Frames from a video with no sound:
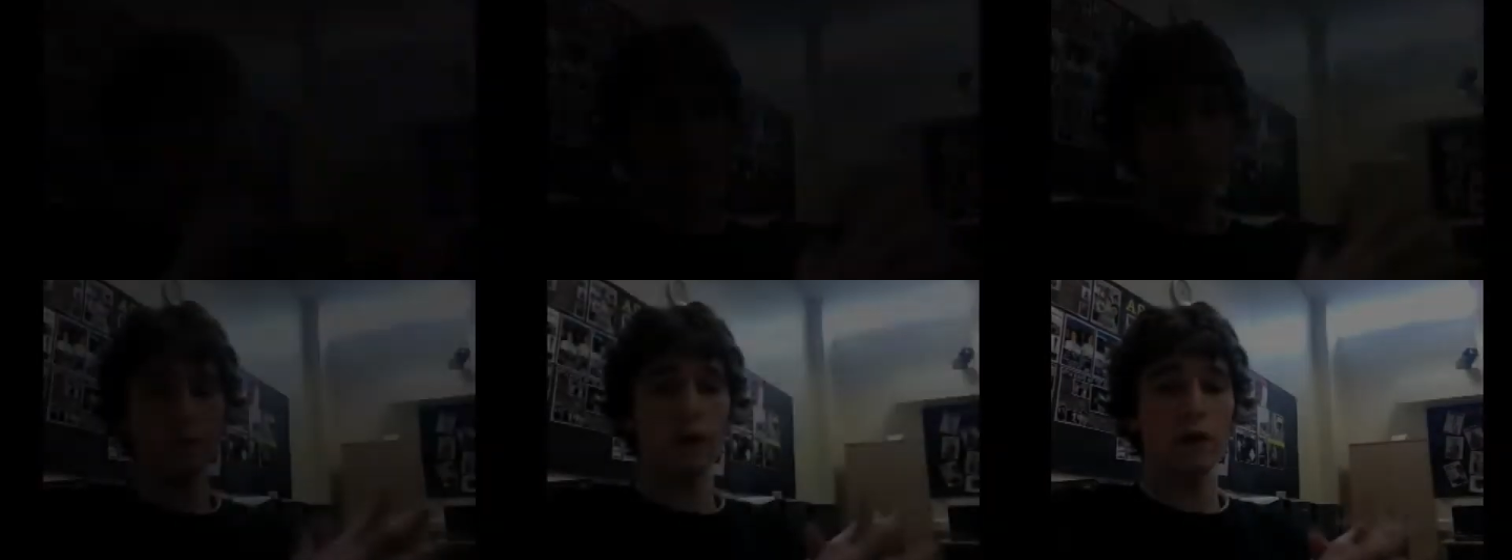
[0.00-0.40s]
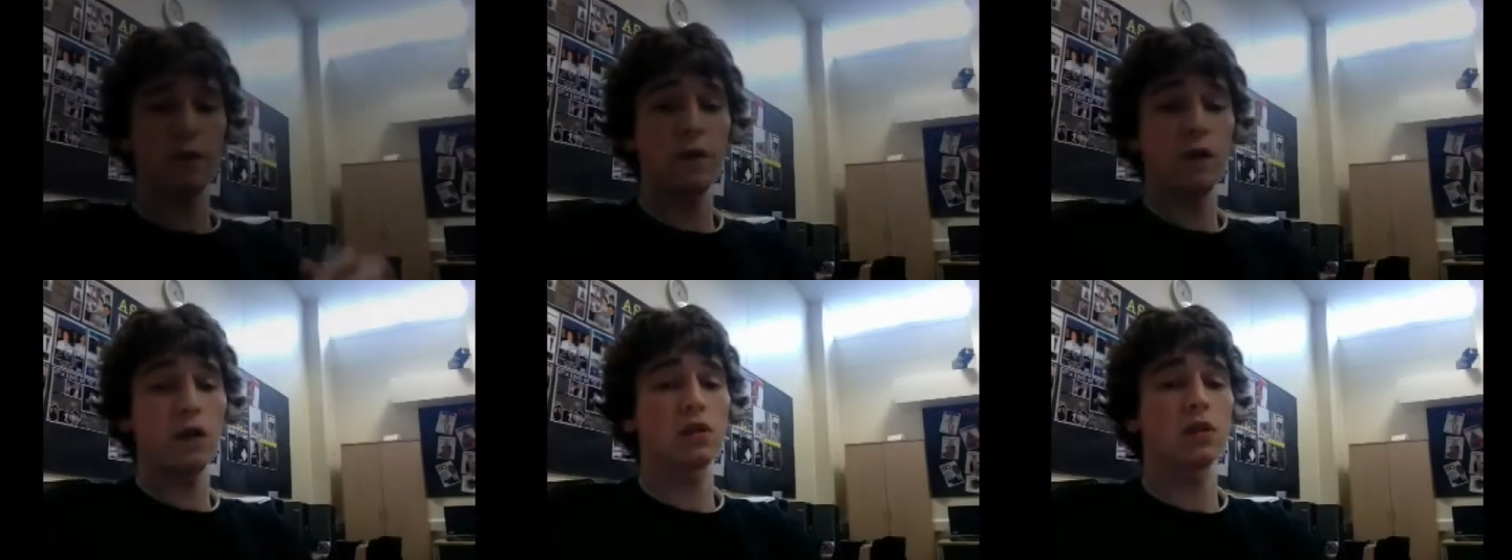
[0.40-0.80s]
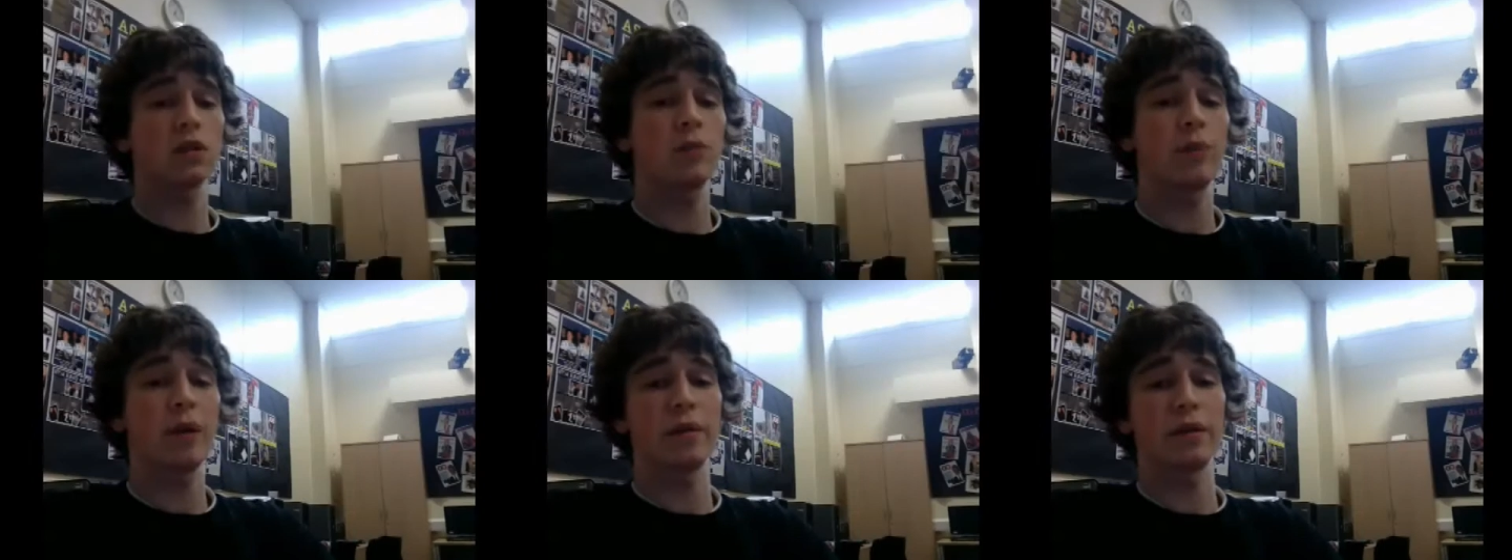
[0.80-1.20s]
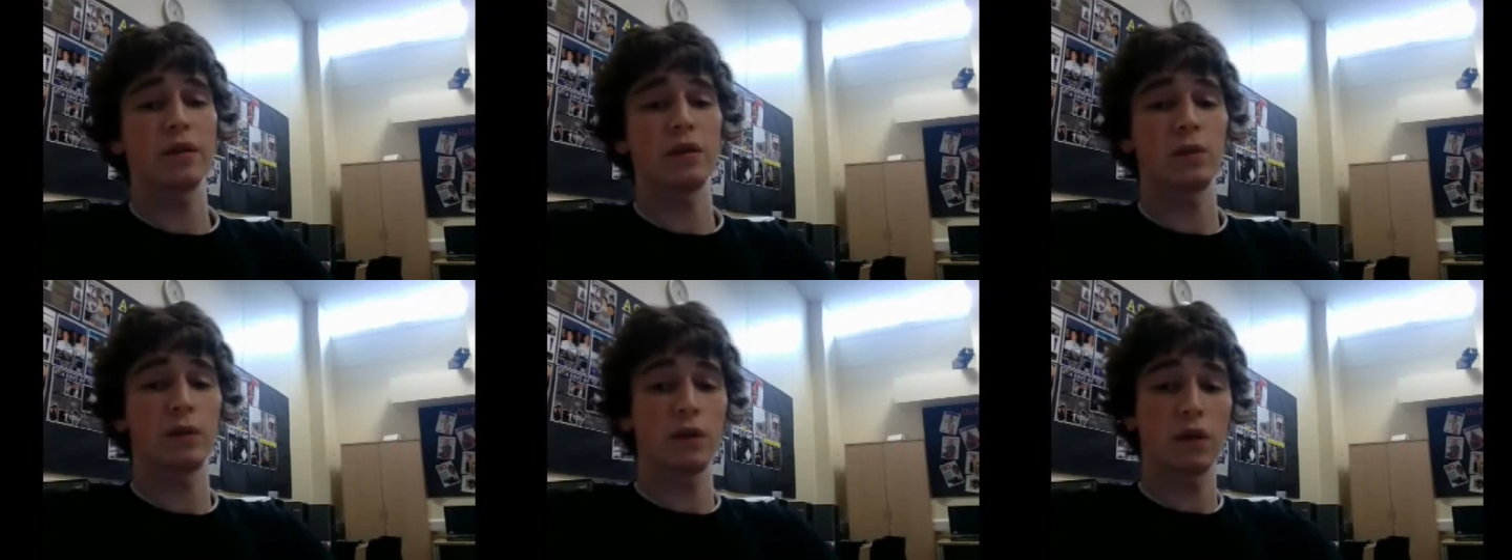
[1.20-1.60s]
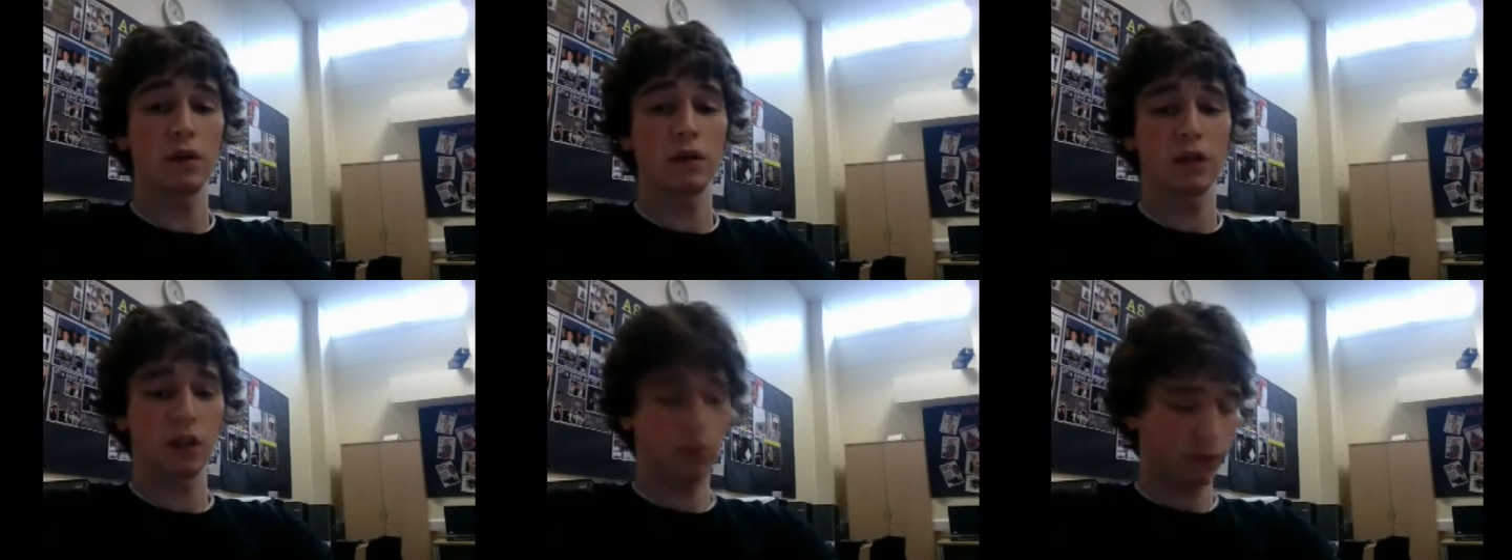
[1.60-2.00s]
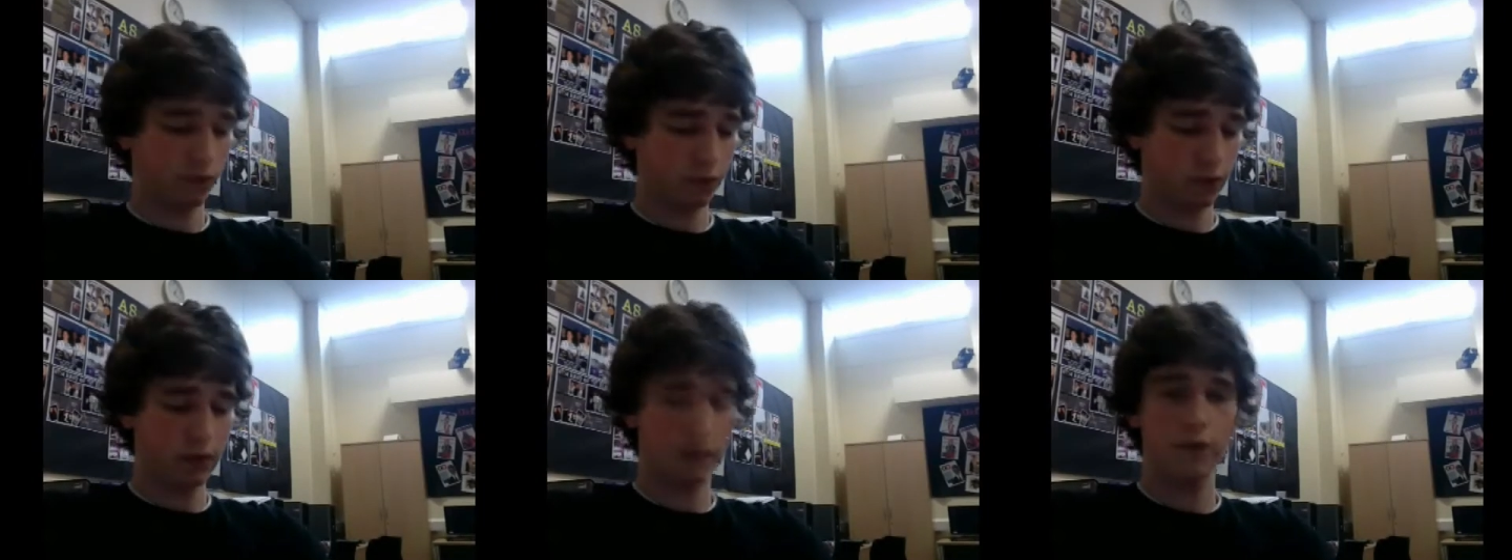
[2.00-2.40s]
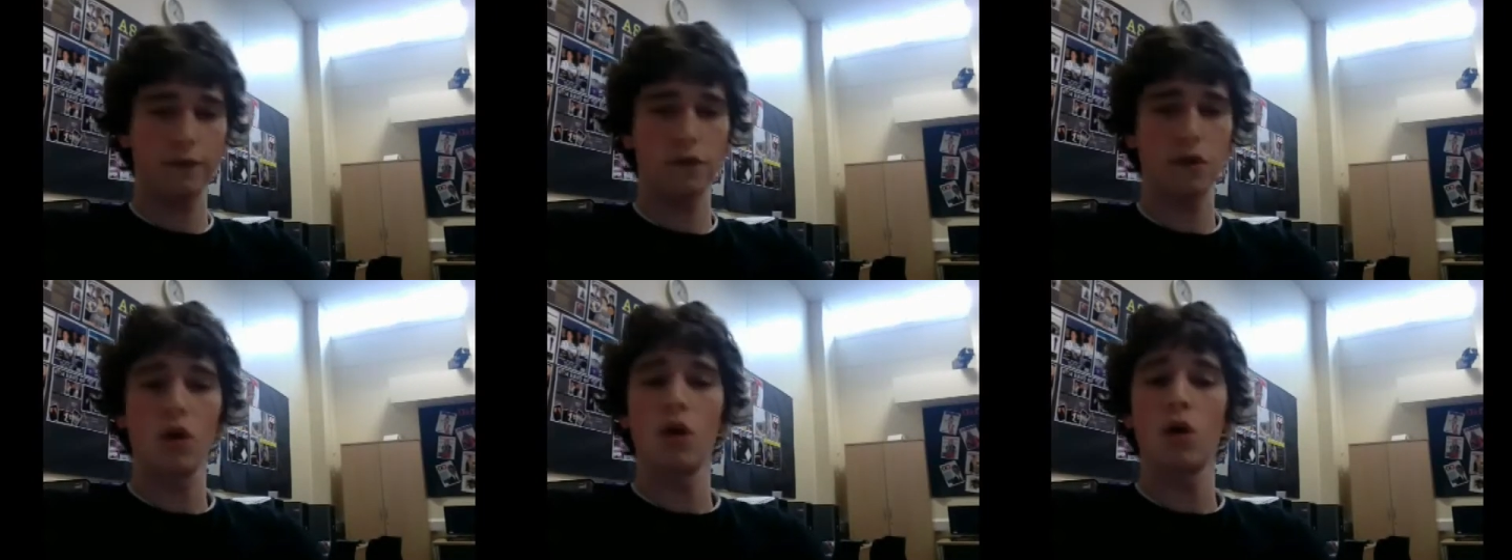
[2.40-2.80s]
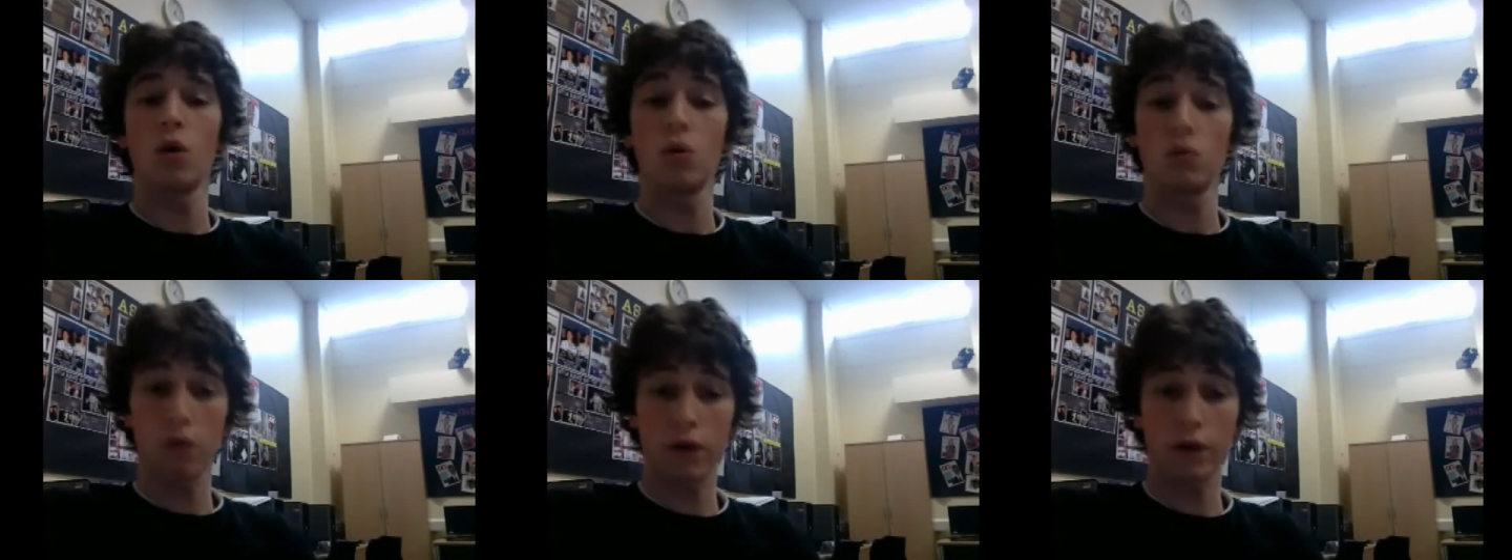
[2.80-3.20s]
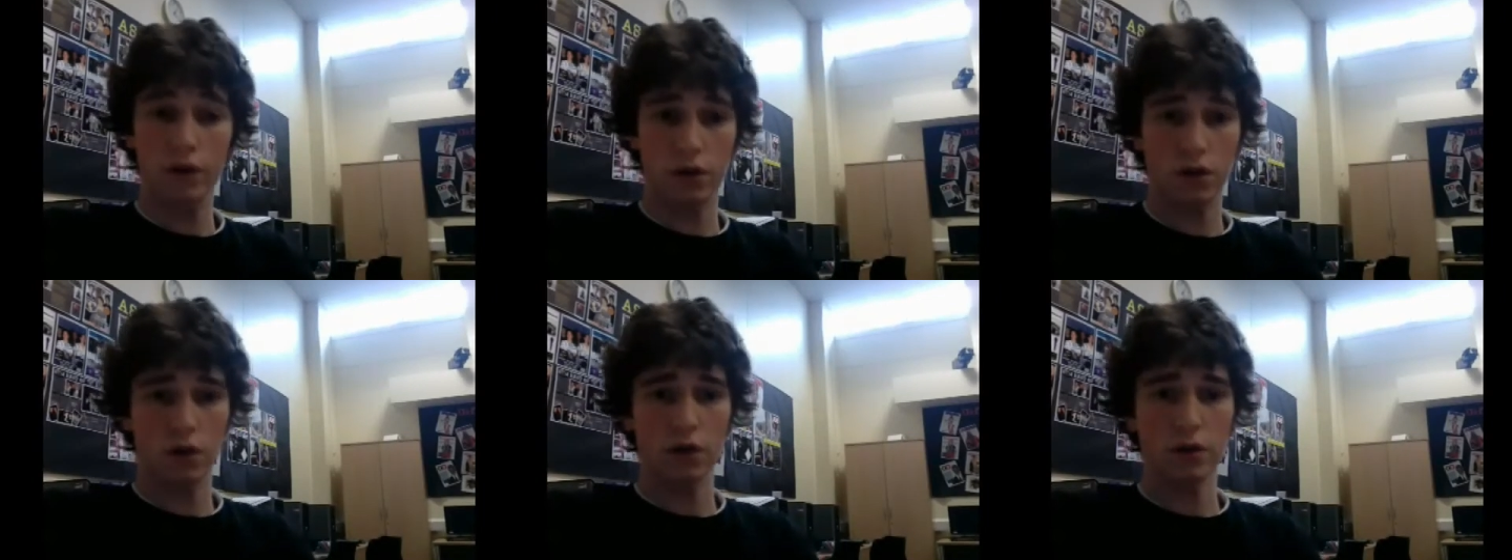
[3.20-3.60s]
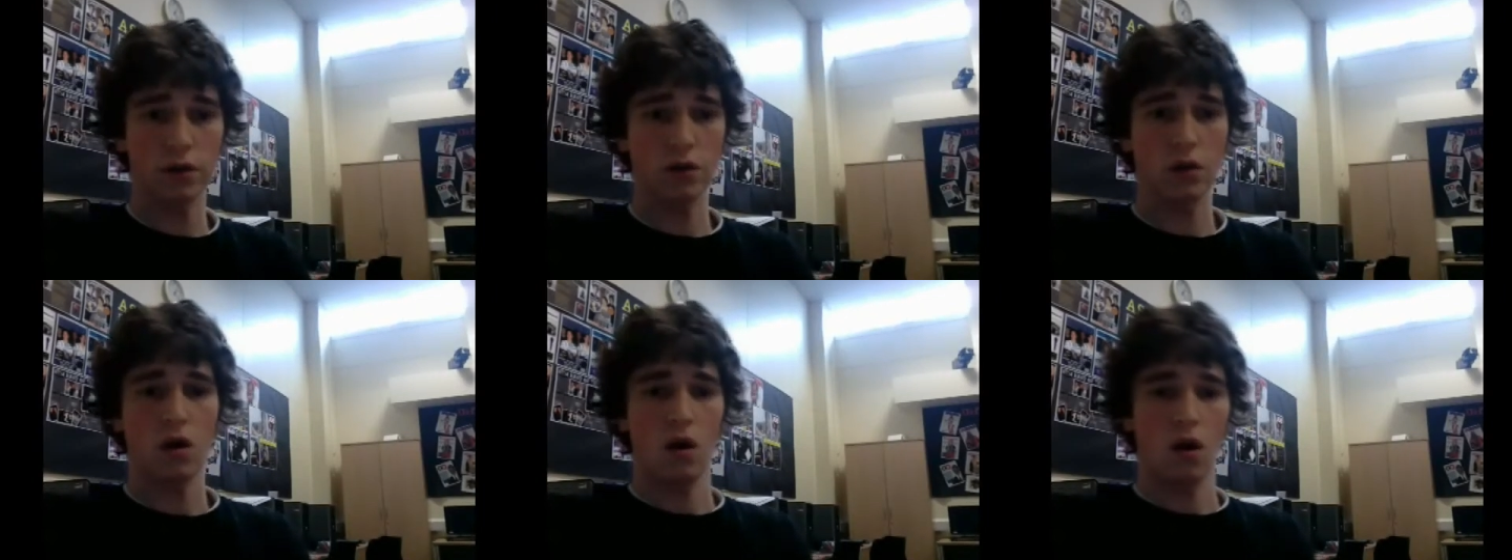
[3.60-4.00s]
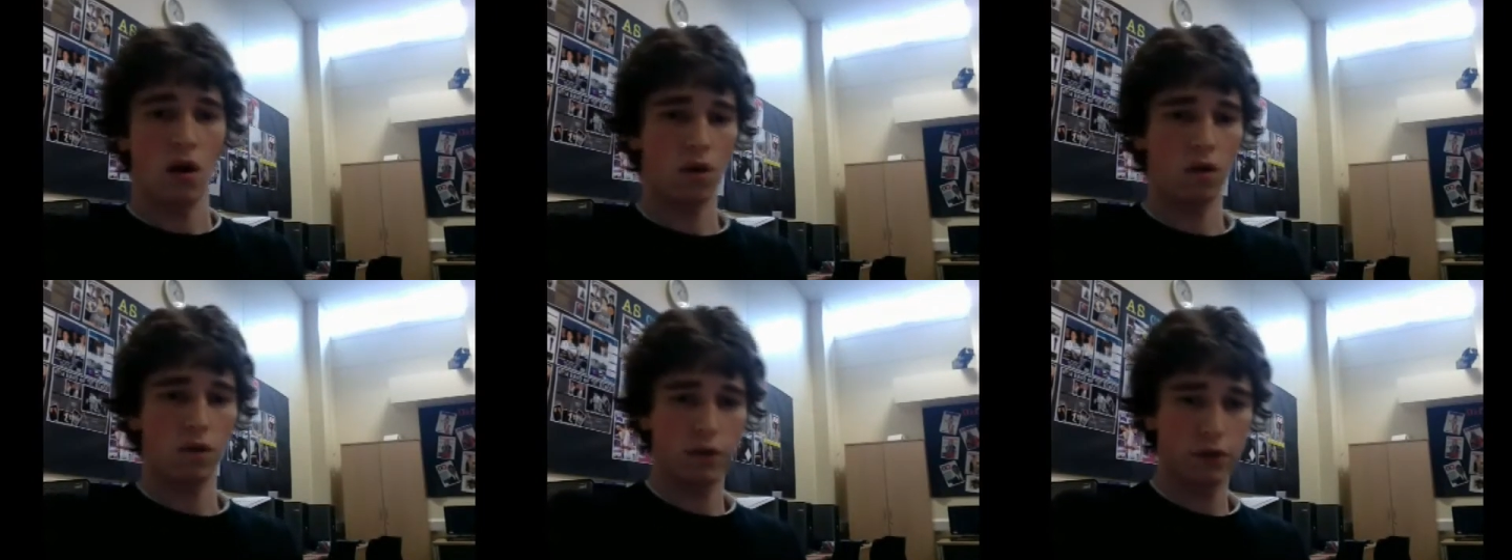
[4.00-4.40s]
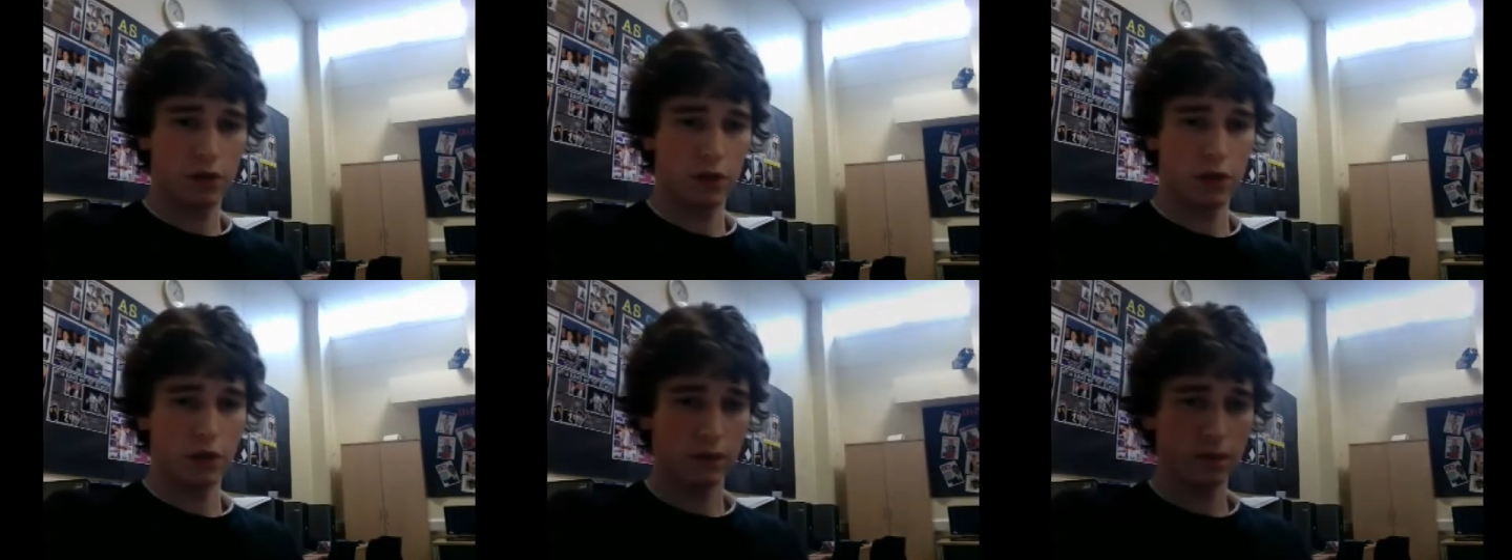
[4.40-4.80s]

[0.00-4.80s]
At first I experimented with lighting coming from the left or right sides of the scene.